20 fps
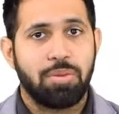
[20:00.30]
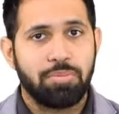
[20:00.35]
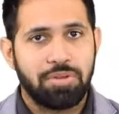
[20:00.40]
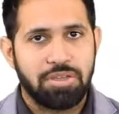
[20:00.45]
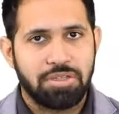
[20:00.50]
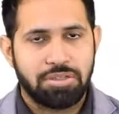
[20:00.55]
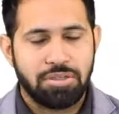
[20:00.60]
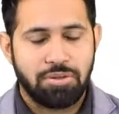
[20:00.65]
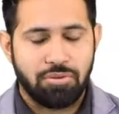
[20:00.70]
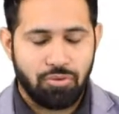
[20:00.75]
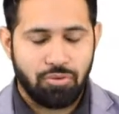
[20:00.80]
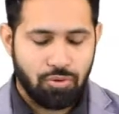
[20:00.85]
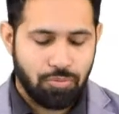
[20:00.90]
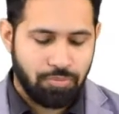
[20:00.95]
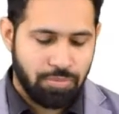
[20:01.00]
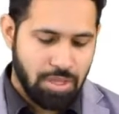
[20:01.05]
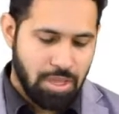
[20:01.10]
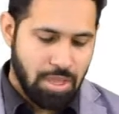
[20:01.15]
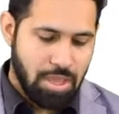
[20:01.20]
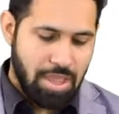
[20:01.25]
Weber's
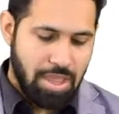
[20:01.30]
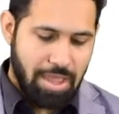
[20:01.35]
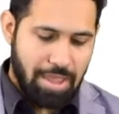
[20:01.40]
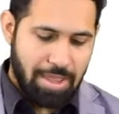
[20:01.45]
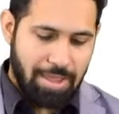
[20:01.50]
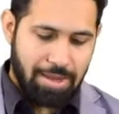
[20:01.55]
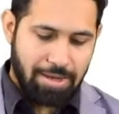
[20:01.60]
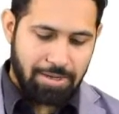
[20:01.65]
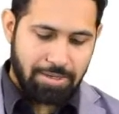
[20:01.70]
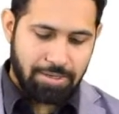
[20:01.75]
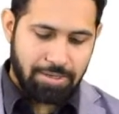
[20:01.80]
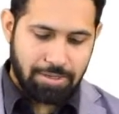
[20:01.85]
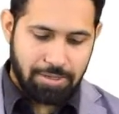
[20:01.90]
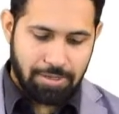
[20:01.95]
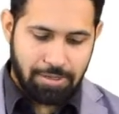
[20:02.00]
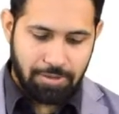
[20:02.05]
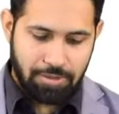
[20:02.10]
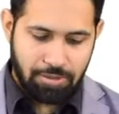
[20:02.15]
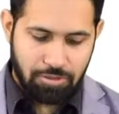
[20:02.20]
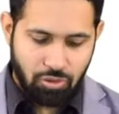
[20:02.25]
syndrome. And
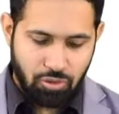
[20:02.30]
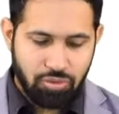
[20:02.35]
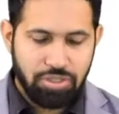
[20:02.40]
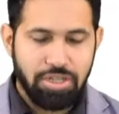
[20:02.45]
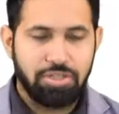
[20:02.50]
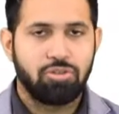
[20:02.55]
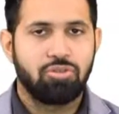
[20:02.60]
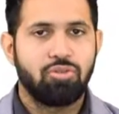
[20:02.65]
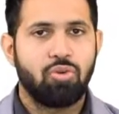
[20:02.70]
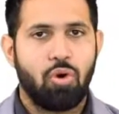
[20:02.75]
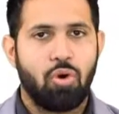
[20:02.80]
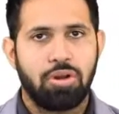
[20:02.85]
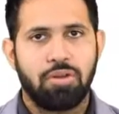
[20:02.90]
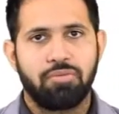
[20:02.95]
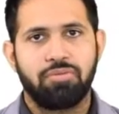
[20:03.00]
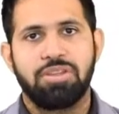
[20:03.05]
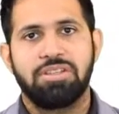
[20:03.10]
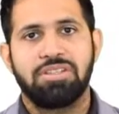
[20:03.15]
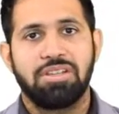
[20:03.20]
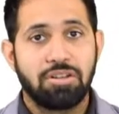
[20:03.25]
you need to know all
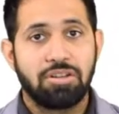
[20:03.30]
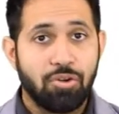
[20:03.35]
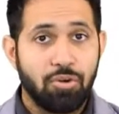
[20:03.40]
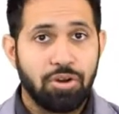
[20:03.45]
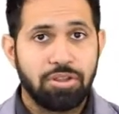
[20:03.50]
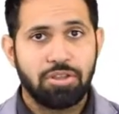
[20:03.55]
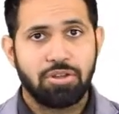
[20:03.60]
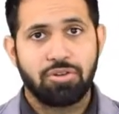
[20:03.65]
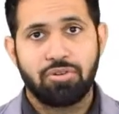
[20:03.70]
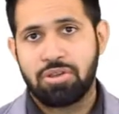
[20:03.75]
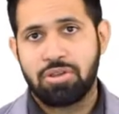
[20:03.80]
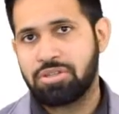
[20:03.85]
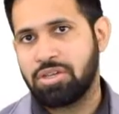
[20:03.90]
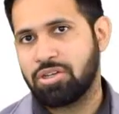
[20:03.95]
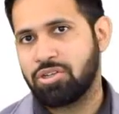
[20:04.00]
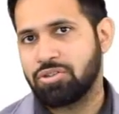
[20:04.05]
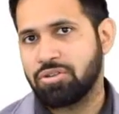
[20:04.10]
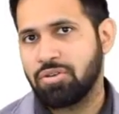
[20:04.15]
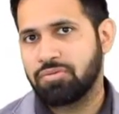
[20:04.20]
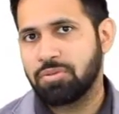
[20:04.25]
of these, including the
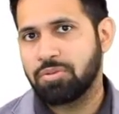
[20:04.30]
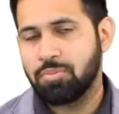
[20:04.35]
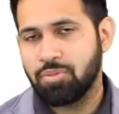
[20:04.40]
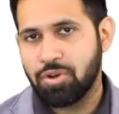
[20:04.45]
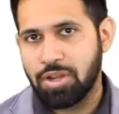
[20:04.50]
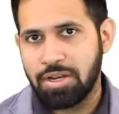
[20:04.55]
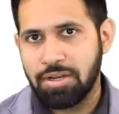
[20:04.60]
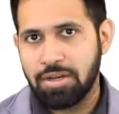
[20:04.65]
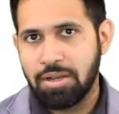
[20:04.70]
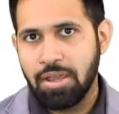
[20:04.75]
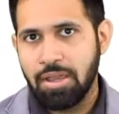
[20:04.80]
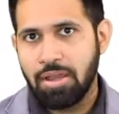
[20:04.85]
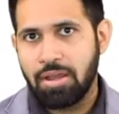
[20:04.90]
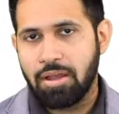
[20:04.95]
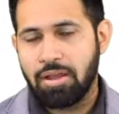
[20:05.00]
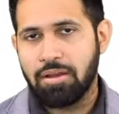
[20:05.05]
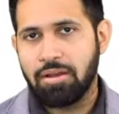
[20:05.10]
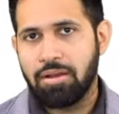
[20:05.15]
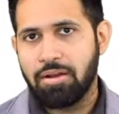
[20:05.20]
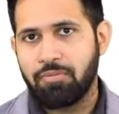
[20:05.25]
cross-section of the brain,
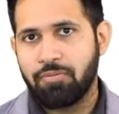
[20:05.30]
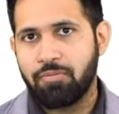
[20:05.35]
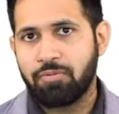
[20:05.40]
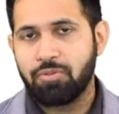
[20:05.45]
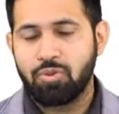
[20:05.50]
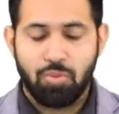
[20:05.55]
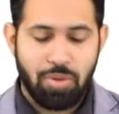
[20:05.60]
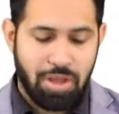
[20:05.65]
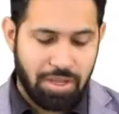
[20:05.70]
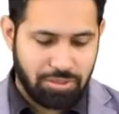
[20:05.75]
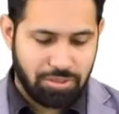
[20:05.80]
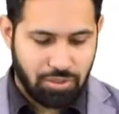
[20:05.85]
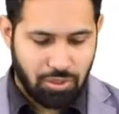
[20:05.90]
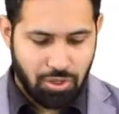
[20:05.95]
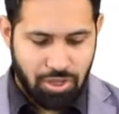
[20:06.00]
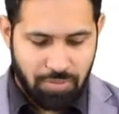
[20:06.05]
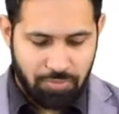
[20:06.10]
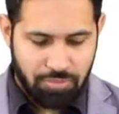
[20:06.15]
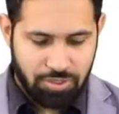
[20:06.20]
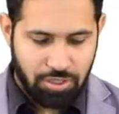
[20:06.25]
to answer
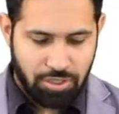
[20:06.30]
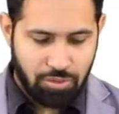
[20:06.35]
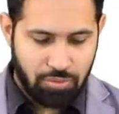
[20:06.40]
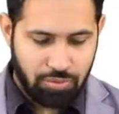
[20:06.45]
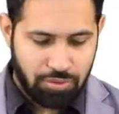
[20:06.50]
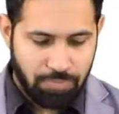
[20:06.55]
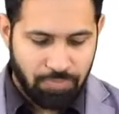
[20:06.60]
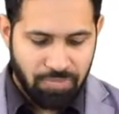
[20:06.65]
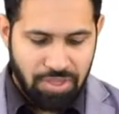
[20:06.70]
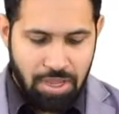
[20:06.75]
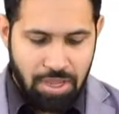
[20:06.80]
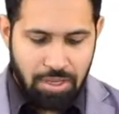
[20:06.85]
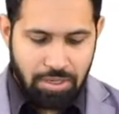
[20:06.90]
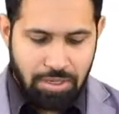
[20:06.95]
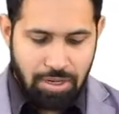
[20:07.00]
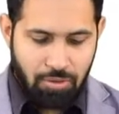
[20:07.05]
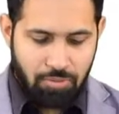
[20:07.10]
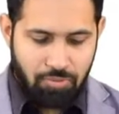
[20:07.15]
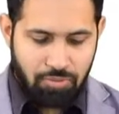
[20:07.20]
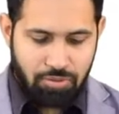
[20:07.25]
your MCQs.
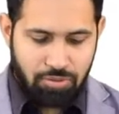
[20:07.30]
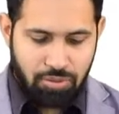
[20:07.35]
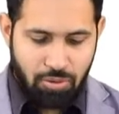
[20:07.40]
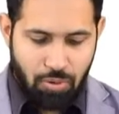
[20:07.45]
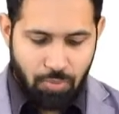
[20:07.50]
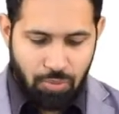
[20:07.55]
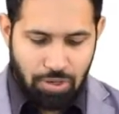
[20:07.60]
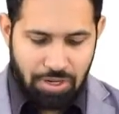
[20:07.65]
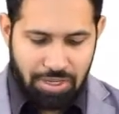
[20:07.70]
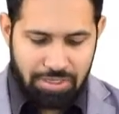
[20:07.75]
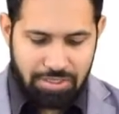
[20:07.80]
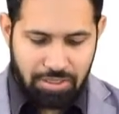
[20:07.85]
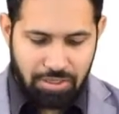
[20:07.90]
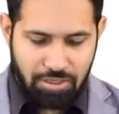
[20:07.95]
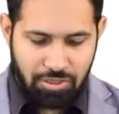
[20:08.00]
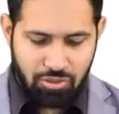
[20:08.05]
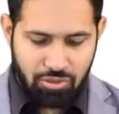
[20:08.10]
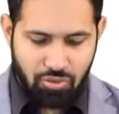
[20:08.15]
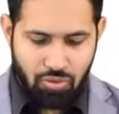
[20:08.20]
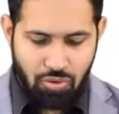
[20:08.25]
Now, thrombolyzing
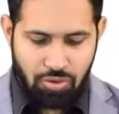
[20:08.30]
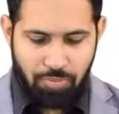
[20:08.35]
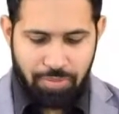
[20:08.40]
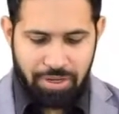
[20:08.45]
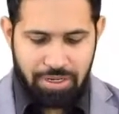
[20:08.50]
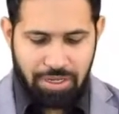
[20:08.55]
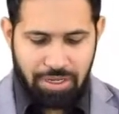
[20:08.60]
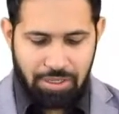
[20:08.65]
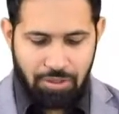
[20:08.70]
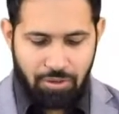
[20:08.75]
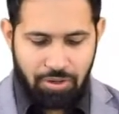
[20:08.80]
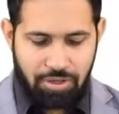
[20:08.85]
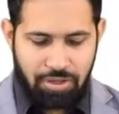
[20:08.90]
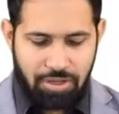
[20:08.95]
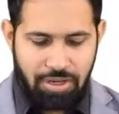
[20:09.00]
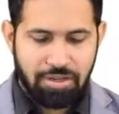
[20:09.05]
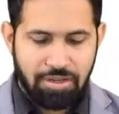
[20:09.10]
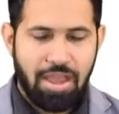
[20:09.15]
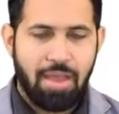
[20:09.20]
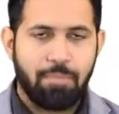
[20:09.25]
a stroke, medical, or it
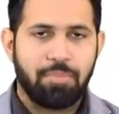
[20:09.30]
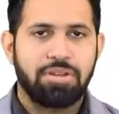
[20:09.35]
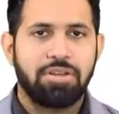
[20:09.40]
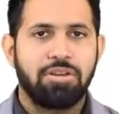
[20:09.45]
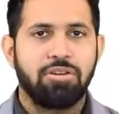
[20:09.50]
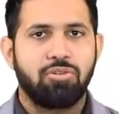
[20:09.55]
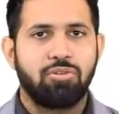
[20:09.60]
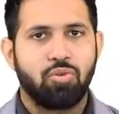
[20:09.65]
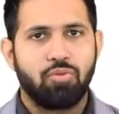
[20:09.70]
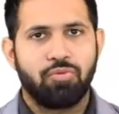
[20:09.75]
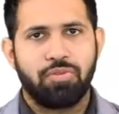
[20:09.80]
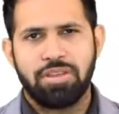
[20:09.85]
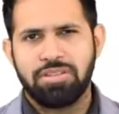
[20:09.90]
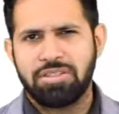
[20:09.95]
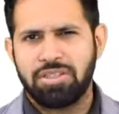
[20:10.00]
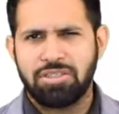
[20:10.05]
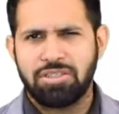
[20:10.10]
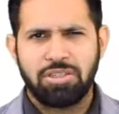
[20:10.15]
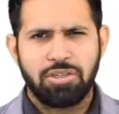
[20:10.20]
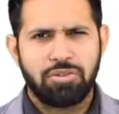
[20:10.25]
can happen in two
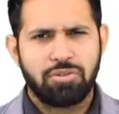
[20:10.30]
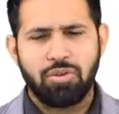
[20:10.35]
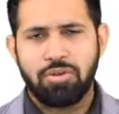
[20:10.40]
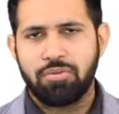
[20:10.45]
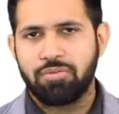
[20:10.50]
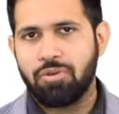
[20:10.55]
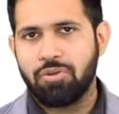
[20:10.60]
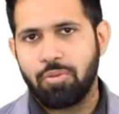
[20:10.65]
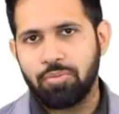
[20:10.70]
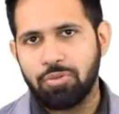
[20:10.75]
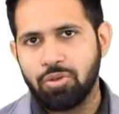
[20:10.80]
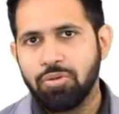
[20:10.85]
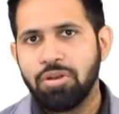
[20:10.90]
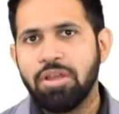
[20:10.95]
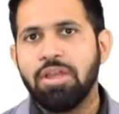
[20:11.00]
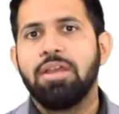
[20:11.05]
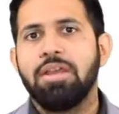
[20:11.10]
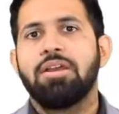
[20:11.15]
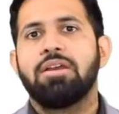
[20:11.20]
phases. This is just to inform you.